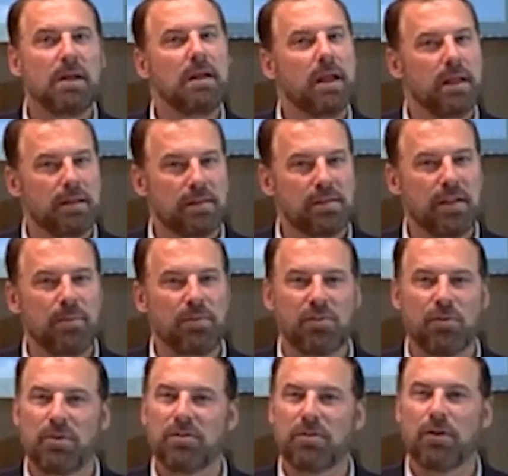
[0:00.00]
and attempts to
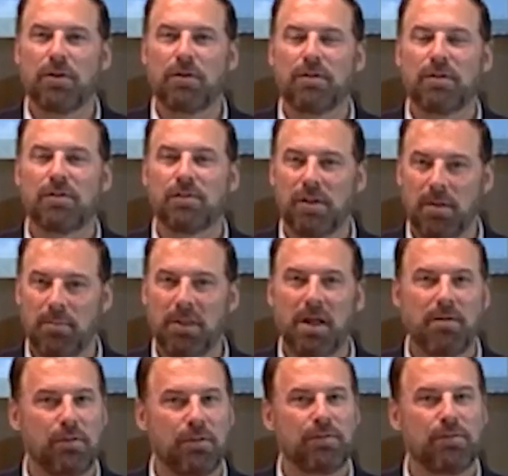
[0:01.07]
return to some
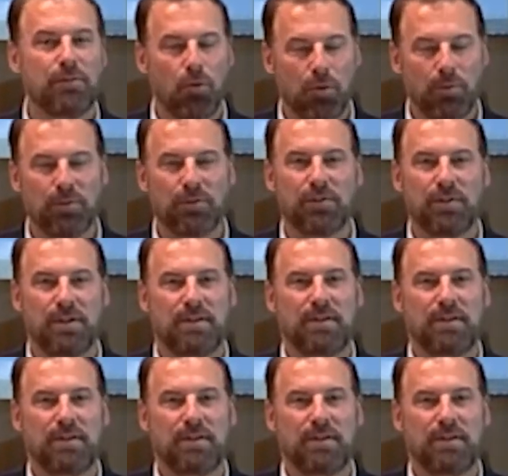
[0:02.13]
level of normalcy.